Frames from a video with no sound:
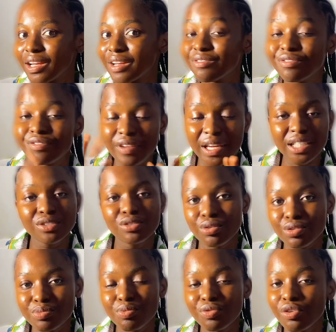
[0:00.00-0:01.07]

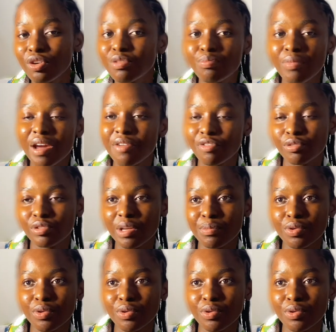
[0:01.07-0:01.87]
vendors before you buy from them.